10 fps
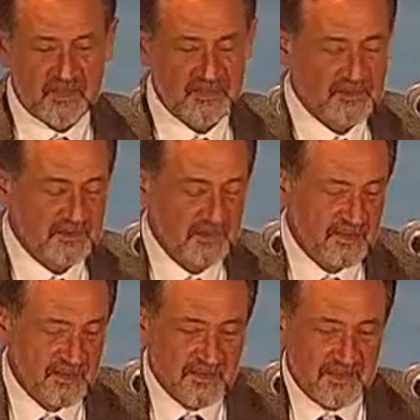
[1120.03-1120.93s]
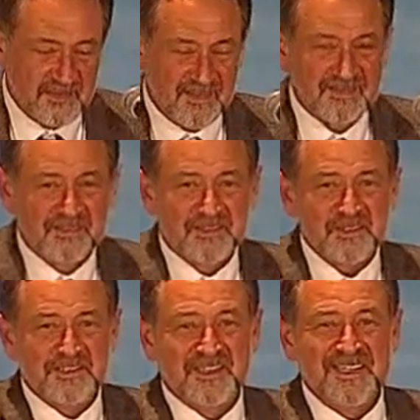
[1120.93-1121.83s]
like to thank our speaker
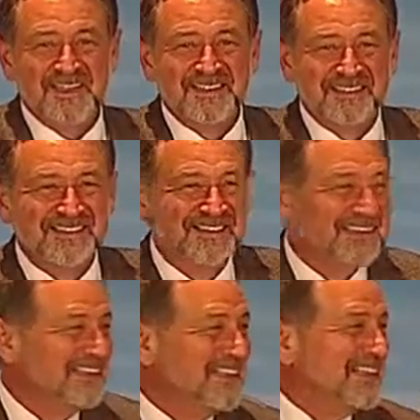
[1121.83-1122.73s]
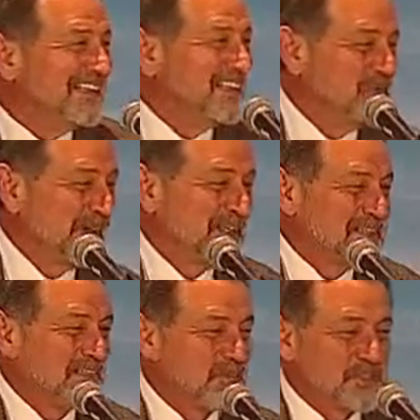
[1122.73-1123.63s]
on behalf
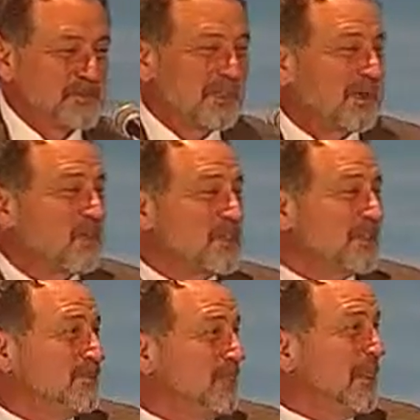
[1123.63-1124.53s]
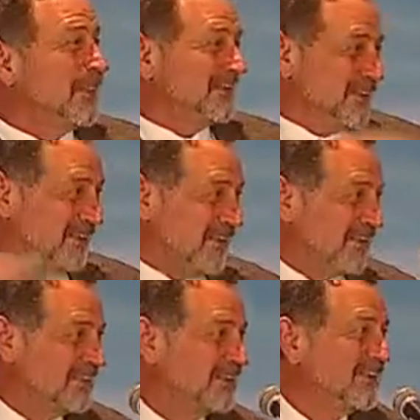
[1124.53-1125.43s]
of our conference. It
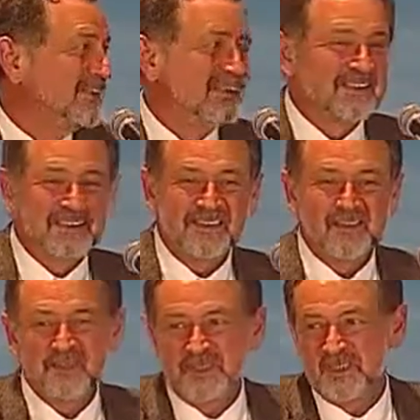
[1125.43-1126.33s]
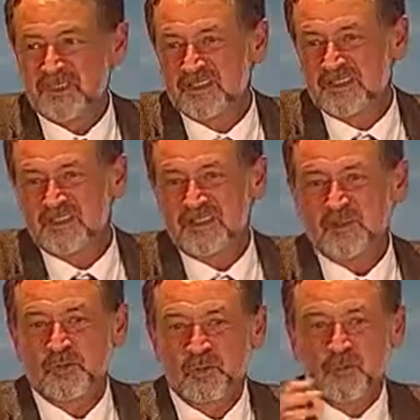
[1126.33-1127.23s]
was a very good and enjoyable
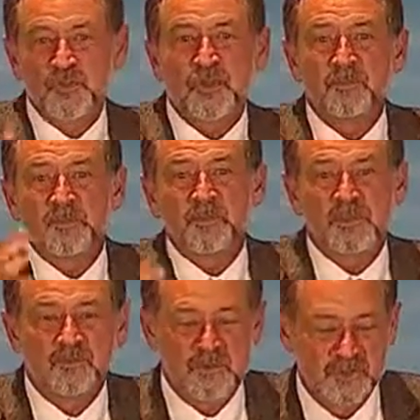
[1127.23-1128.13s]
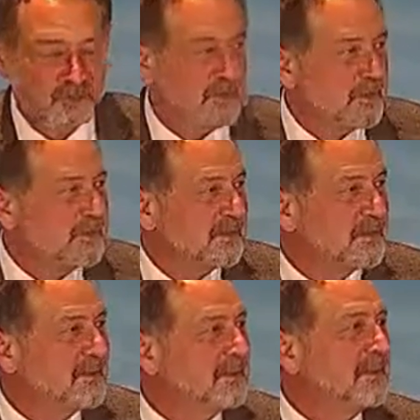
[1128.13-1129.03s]
presentation. I think
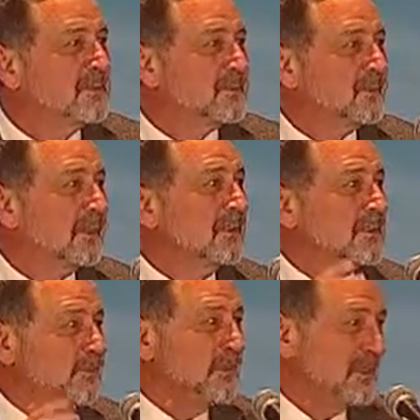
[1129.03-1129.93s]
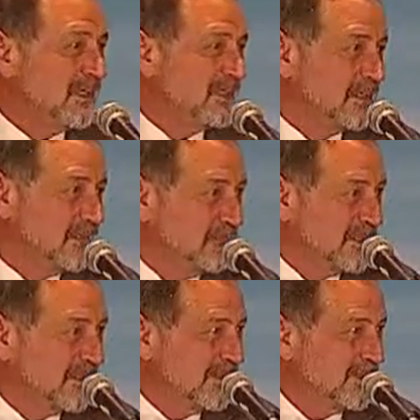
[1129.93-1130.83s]
we'll have time later on to discuss the
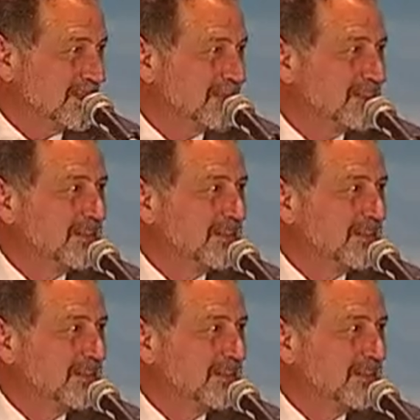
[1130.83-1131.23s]
results of